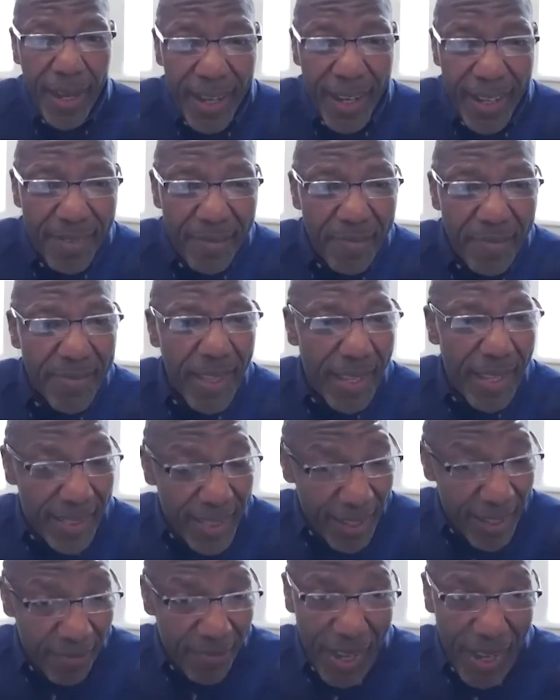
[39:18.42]
um,
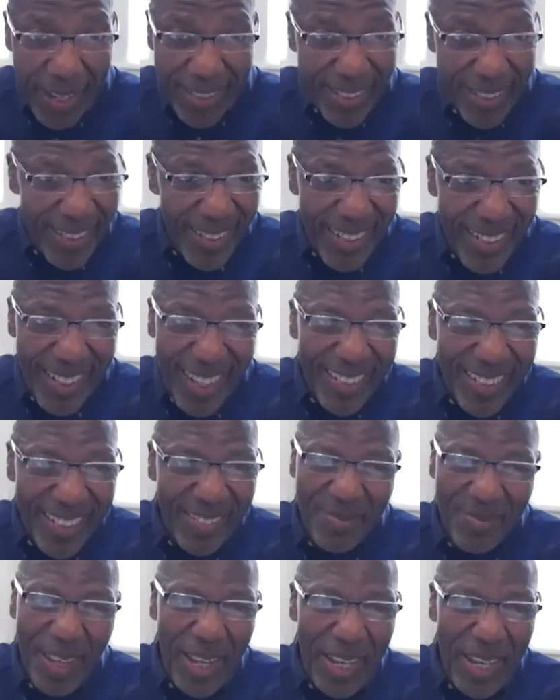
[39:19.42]
and then finally,
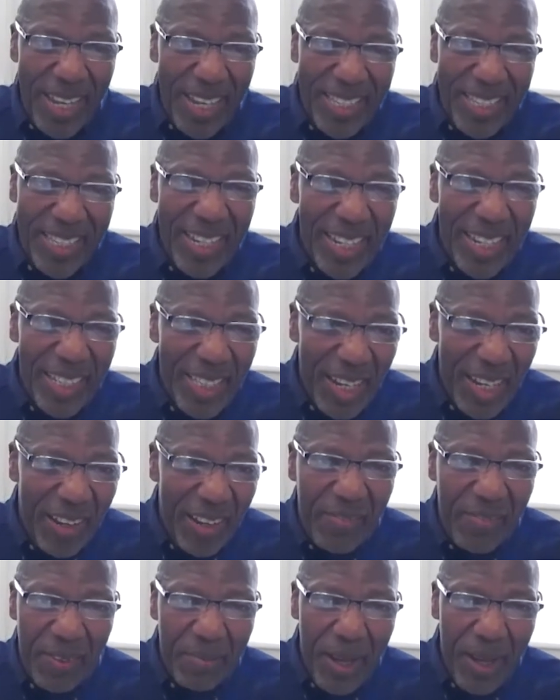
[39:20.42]
I, I, can't say
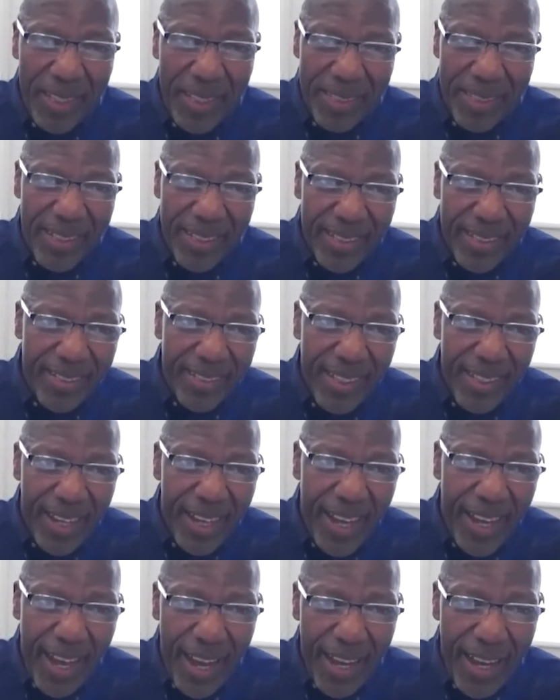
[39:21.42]
enough about the, the,